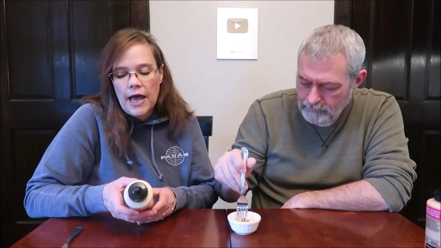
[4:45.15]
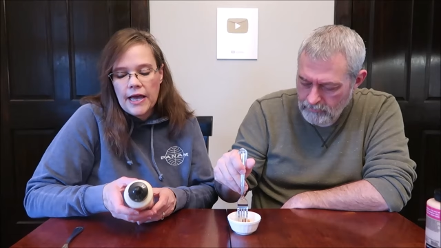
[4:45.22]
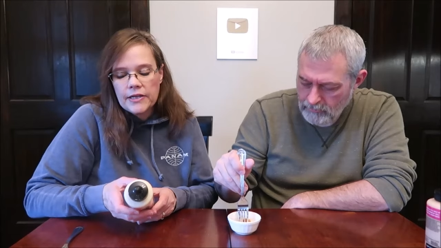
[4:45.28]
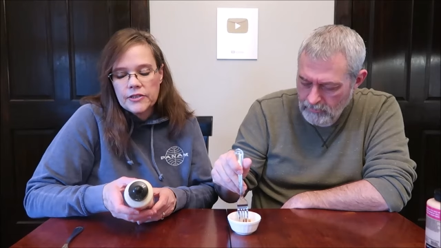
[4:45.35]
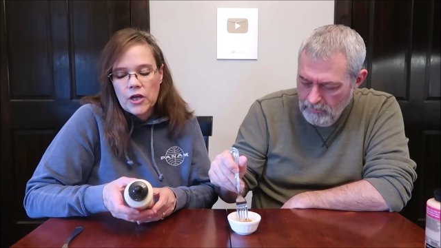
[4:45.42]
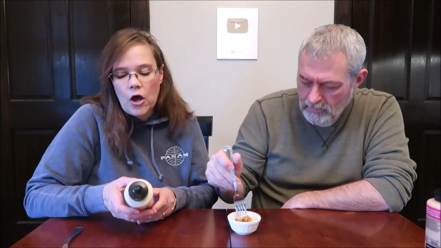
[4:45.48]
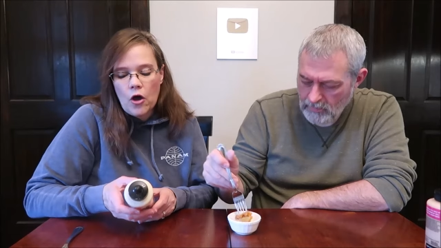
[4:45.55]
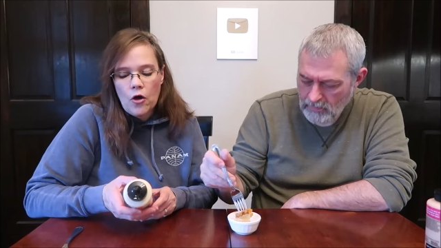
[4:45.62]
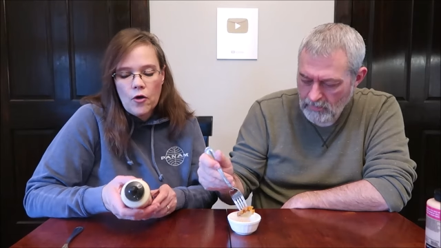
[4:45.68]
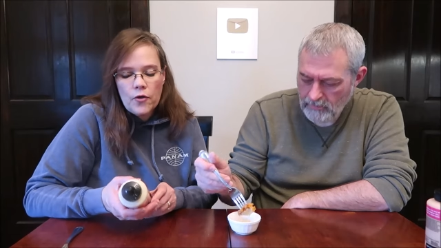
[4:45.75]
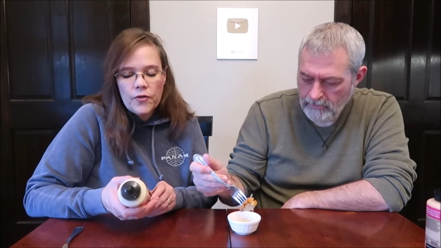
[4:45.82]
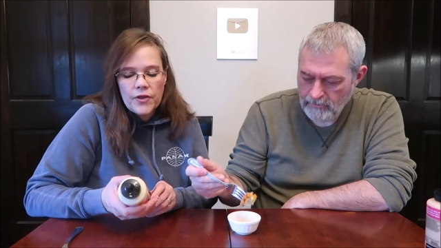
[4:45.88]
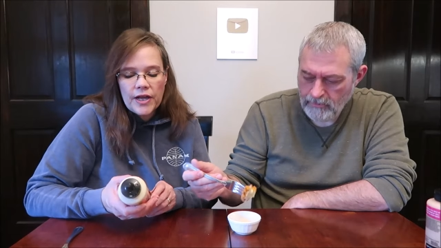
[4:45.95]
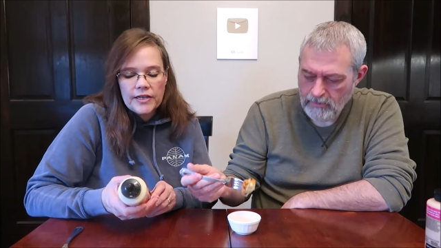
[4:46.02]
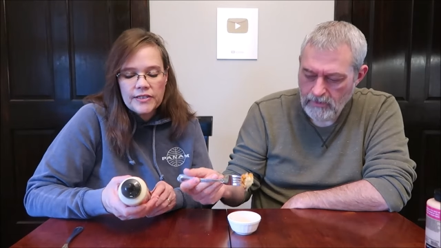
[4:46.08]
Speaker 1: has
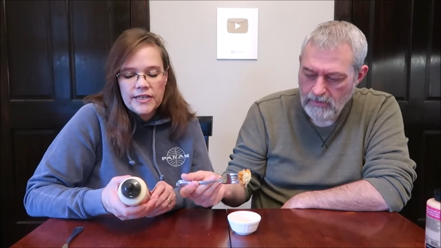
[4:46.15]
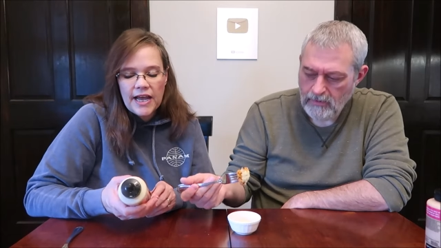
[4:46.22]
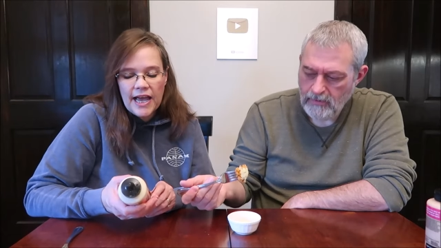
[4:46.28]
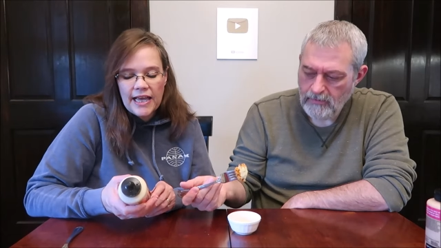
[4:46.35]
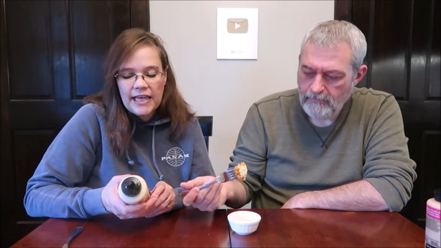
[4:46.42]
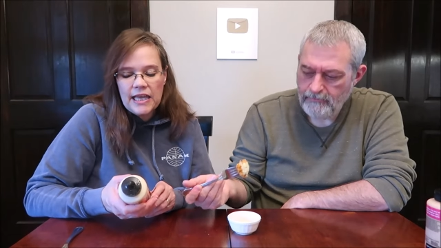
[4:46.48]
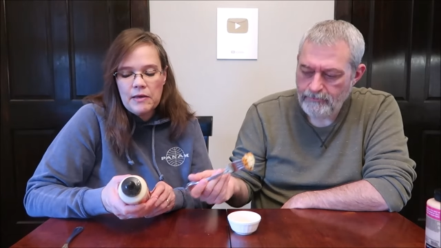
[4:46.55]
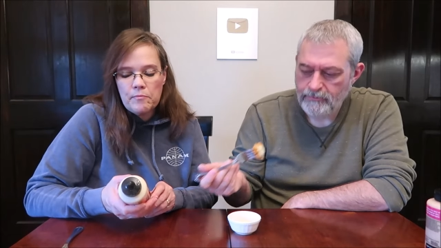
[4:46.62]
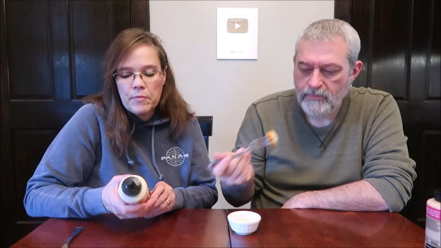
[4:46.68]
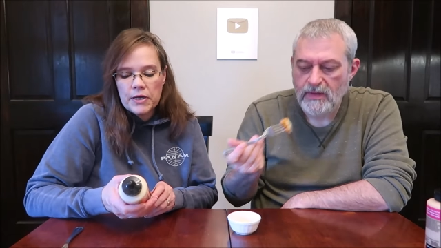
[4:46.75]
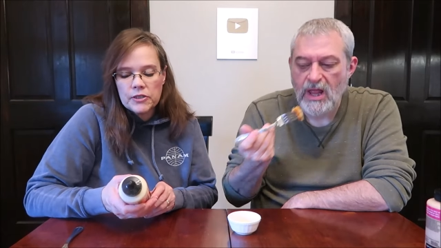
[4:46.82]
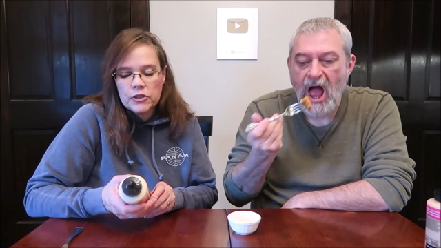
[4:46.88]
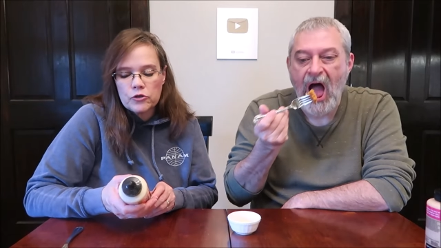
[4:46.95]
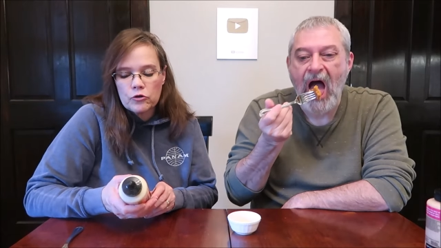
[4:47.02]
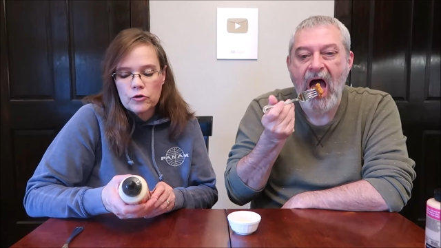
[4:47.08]
all that tangy
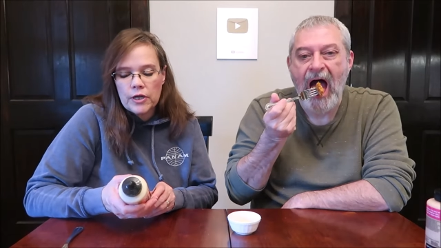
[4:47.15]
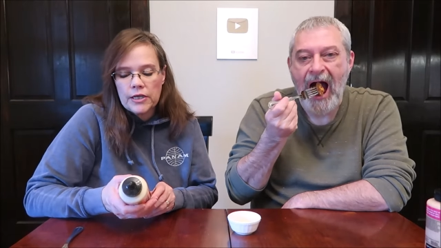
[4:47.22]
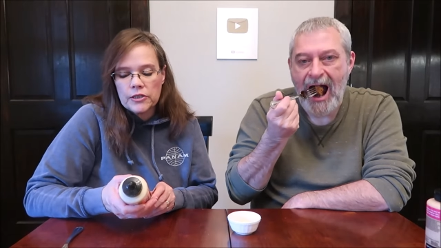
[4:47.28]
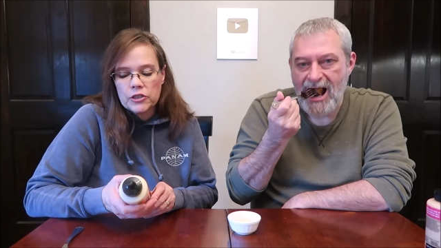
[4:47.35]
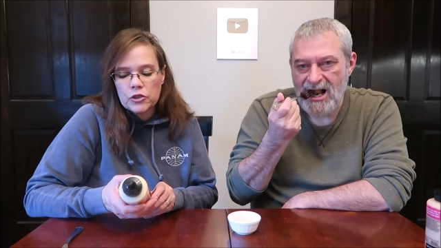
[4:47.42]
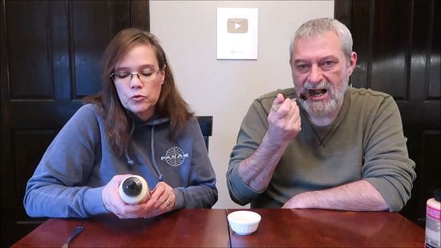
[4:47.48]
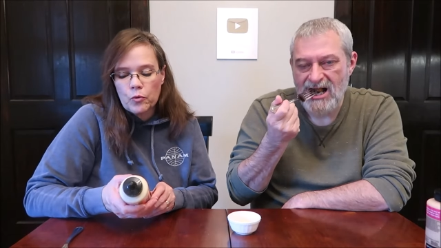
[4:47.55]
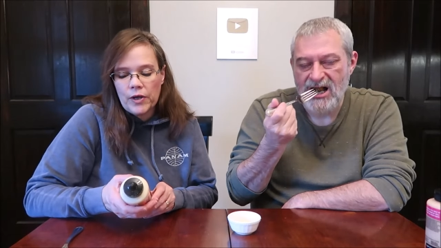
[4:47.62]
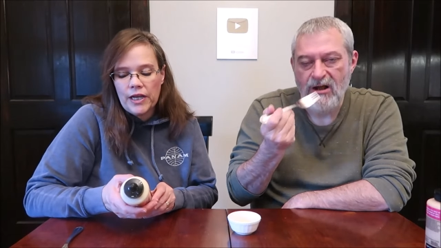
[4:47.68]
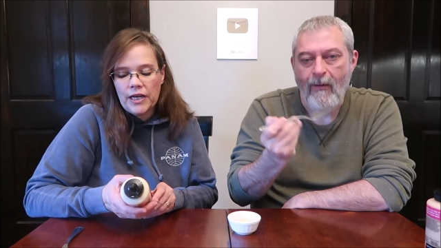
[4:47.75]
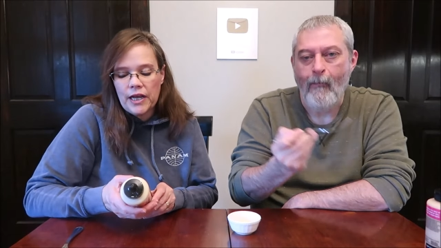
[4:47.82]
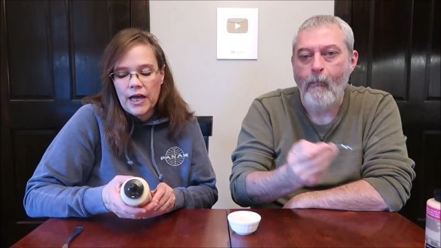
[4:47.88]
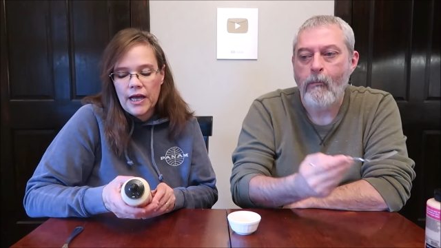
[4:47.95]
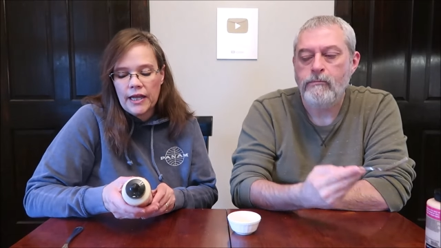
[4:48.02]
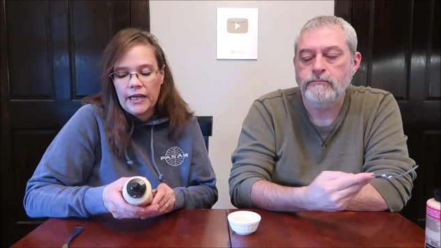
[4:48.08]
mustard and
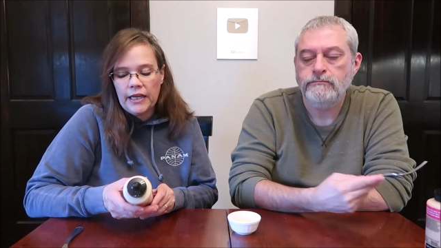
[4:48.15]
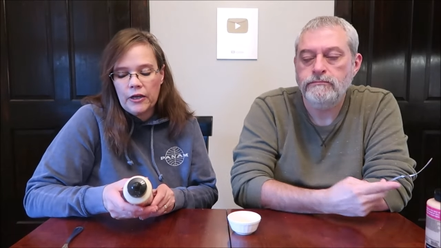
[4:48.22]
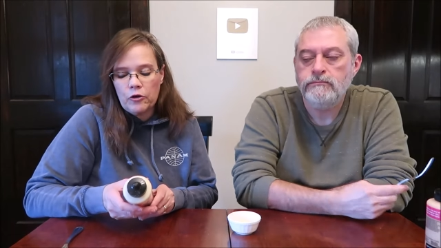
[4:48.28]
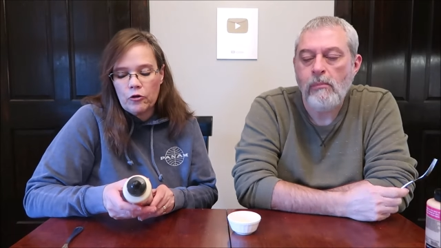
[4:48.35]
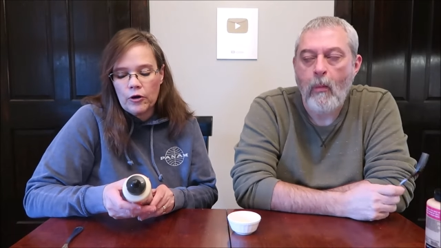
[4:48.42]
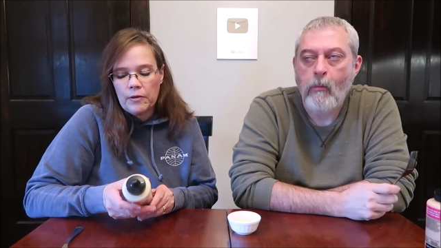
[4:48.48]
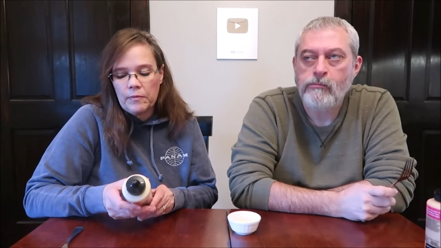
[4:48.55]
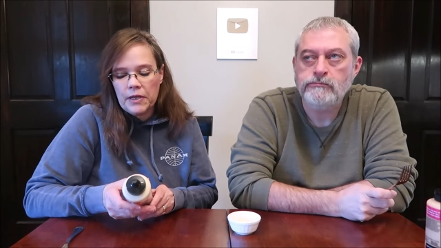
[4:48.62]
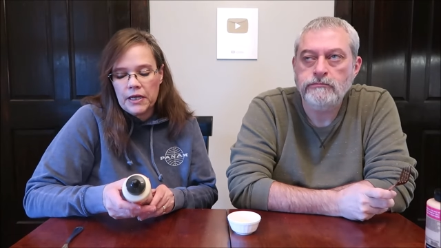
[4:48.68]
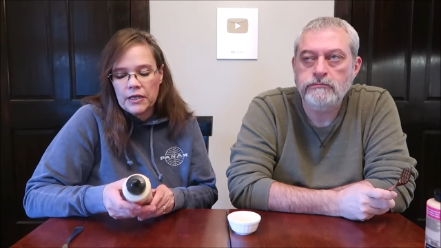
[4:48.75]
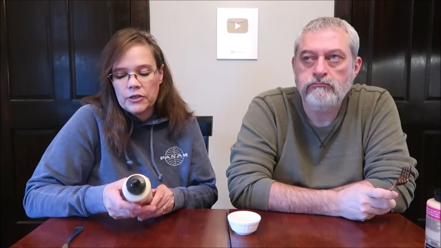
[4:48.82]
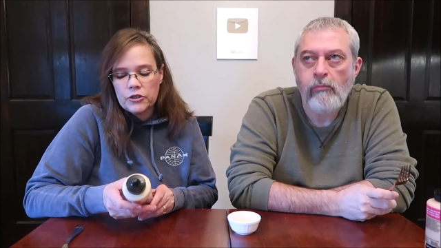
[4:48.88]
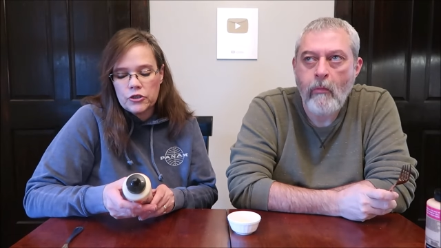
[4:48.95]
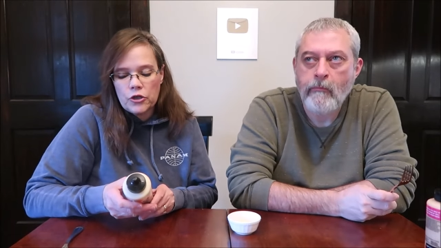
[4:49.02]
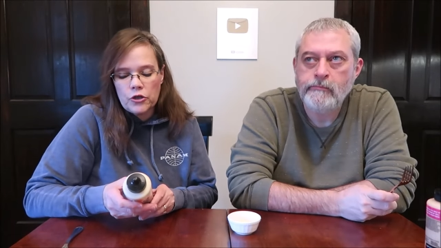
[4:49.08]
sweet honey
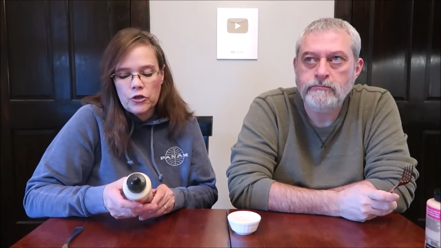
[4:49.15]
creaminess